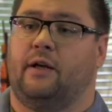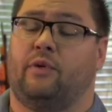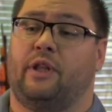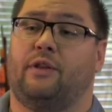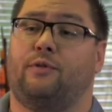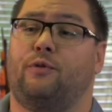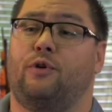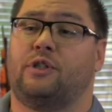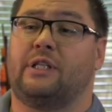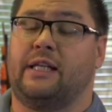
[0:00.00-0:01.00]
Within the
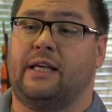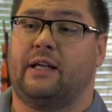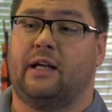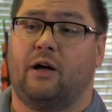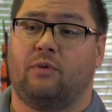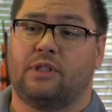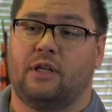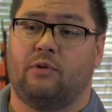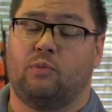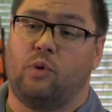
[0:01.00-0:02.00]
first year I was
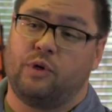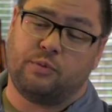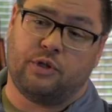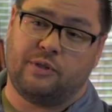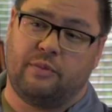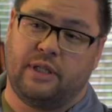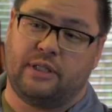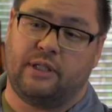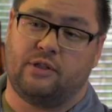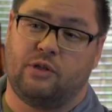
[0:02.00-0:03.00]
given more
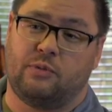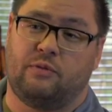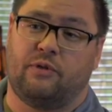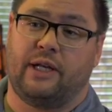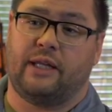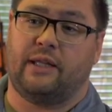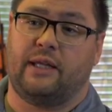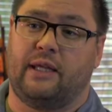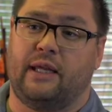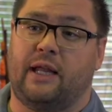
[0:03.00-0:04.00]
responsibility in terms of running
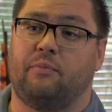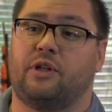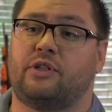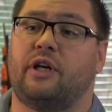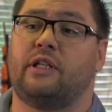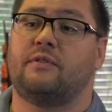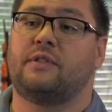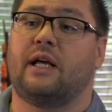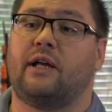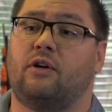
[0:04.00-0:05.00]
the administrative
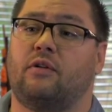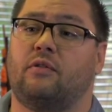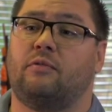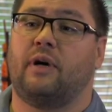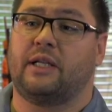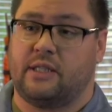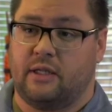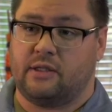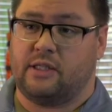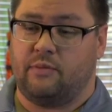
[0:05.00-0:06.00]
side of my
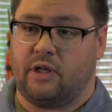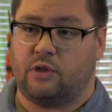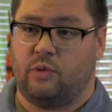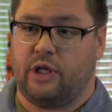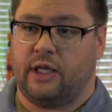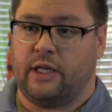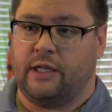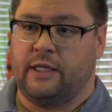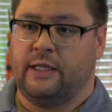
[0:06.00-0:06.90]
sales team that I was working in.